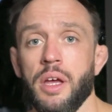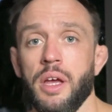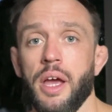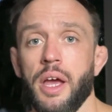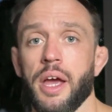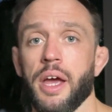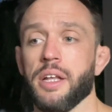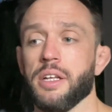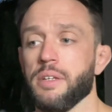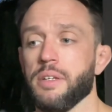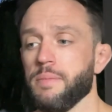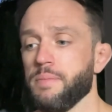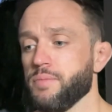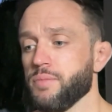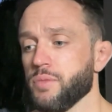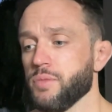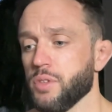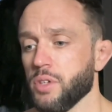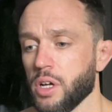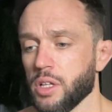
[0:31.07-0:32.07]
And
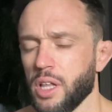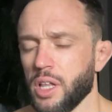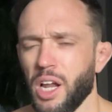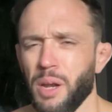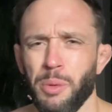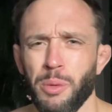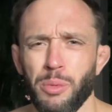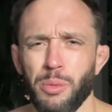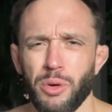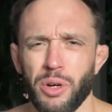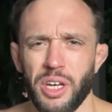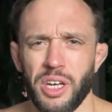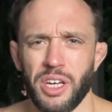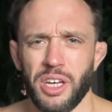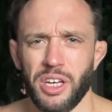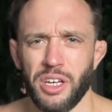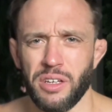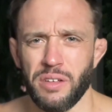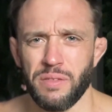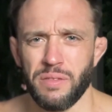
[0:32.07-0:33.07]
a lot of people
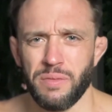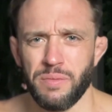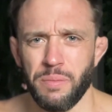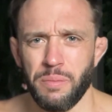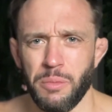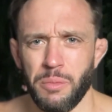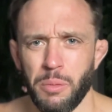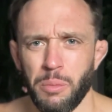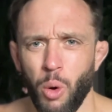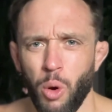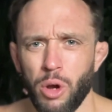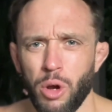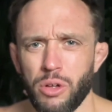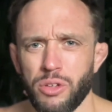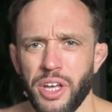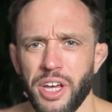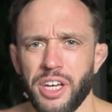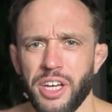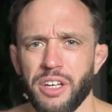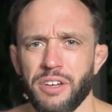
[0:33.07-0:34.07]
get Memorial
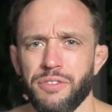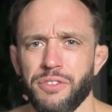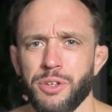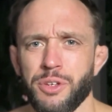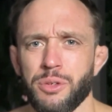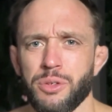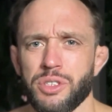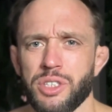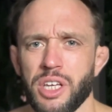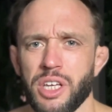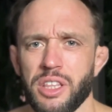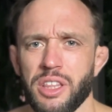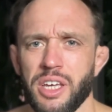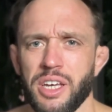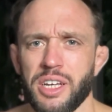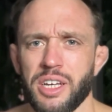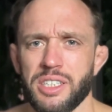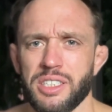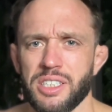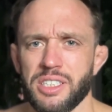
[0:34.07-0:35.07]
Day confused. They
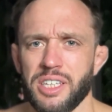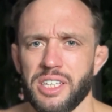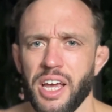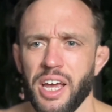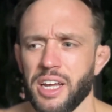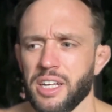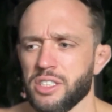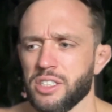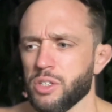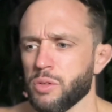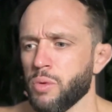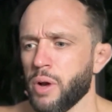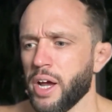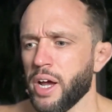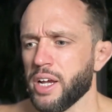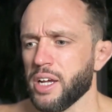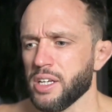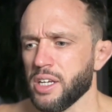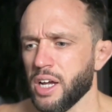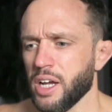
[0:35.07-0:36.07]
think it's a day to
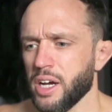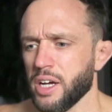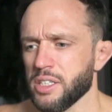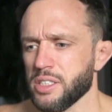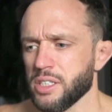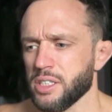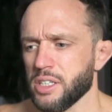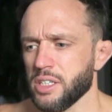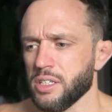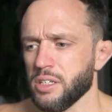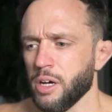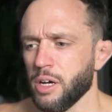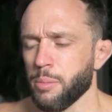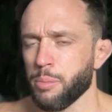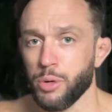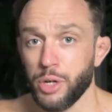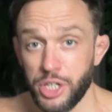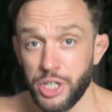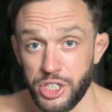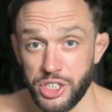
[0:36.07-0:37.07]
recognize and
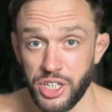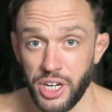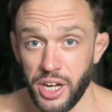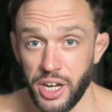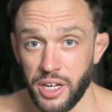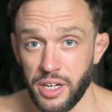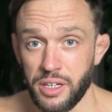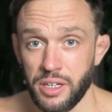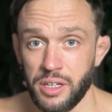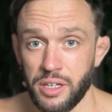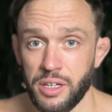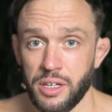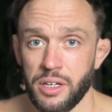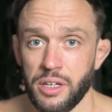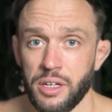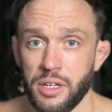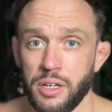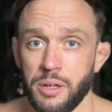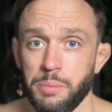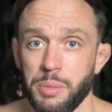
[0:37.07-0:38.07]
appreciate
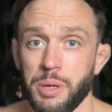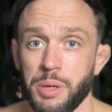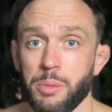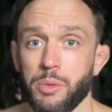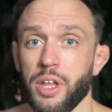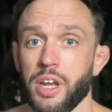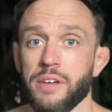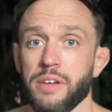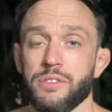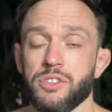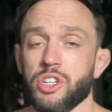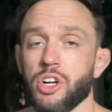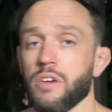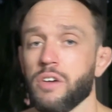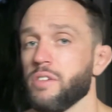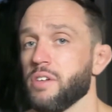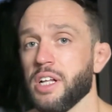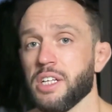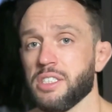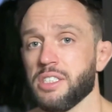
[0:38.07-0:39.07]
people that have
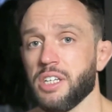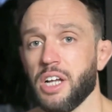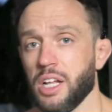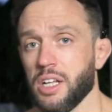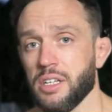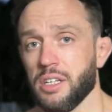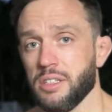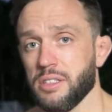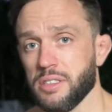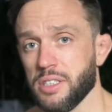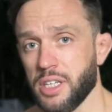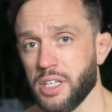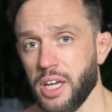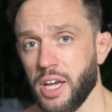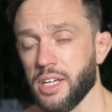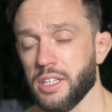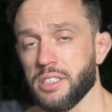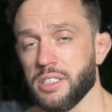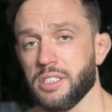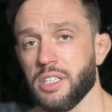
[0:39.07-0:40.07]
served, and that's not the
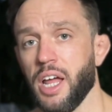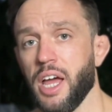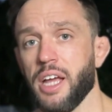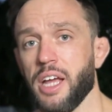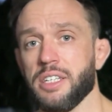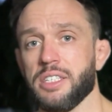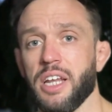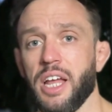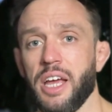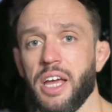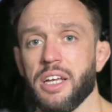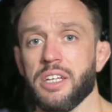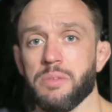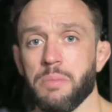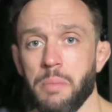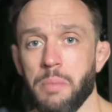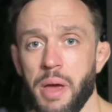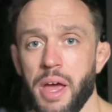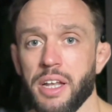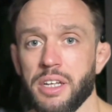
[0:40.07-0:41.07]
case. Today, today is
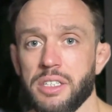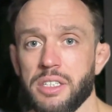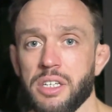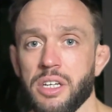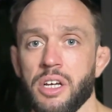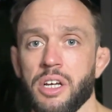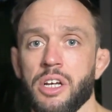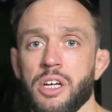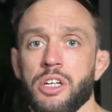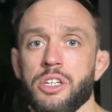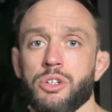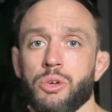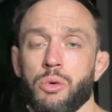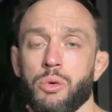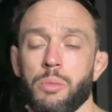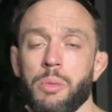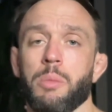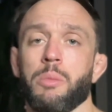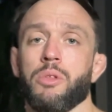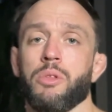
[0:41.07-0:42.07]
meant to
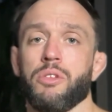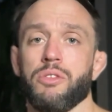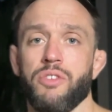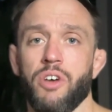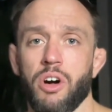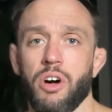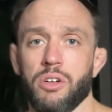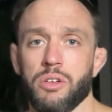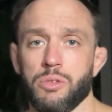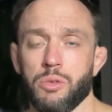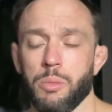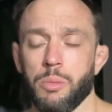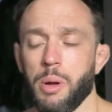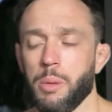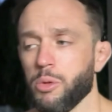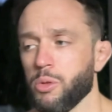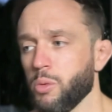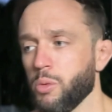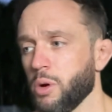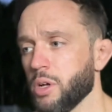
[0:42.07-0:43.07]
remember the fallen,
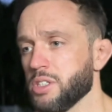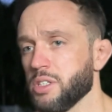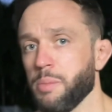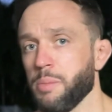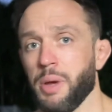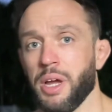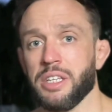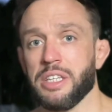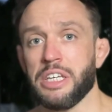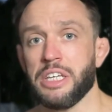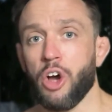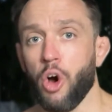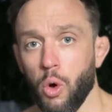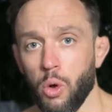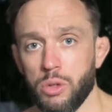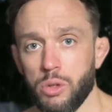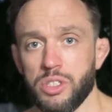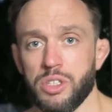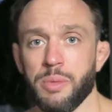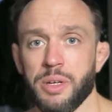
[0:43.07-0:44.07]
remember the ones that paid the
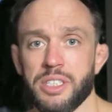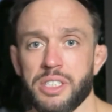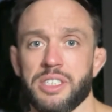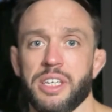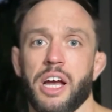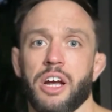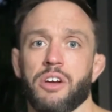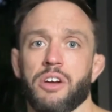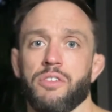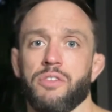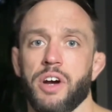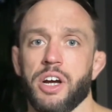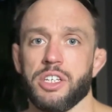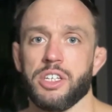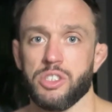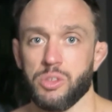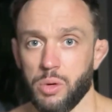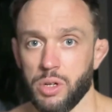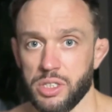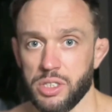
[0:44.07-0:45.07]
ultimate sacrifice,
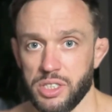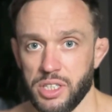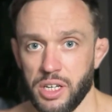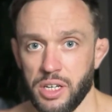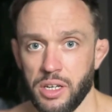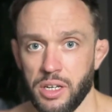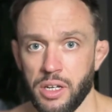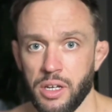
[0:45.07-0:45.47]
the ones that